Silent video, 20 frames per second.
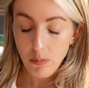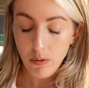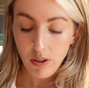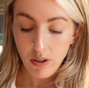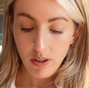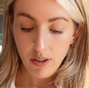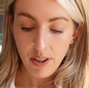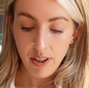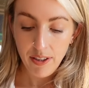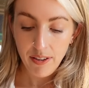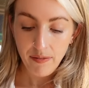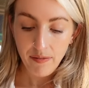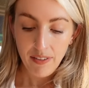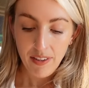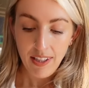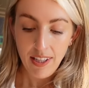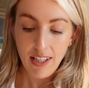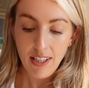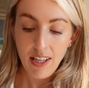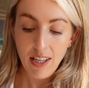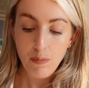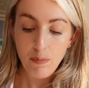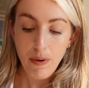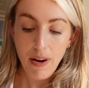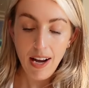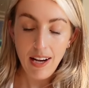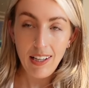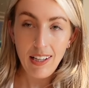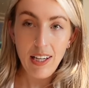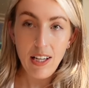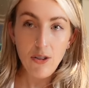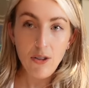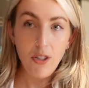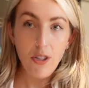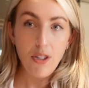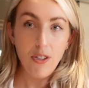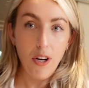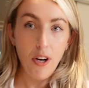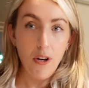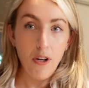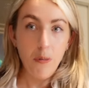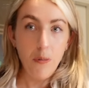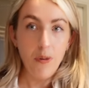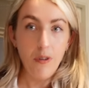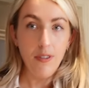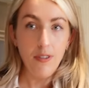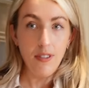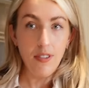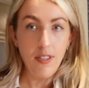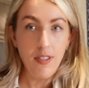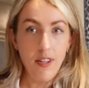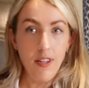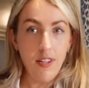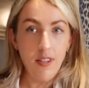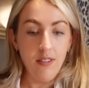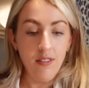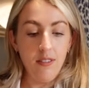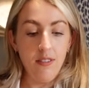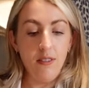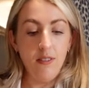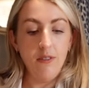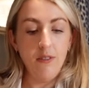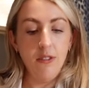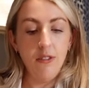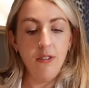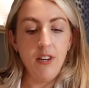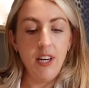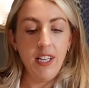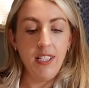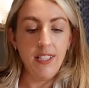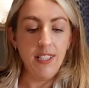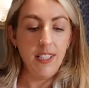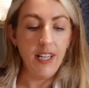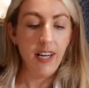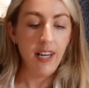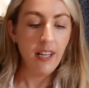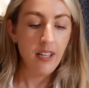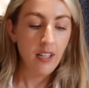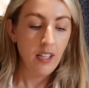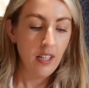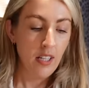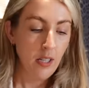my god yeah this bag literally just opens like I don't know if you can see I'm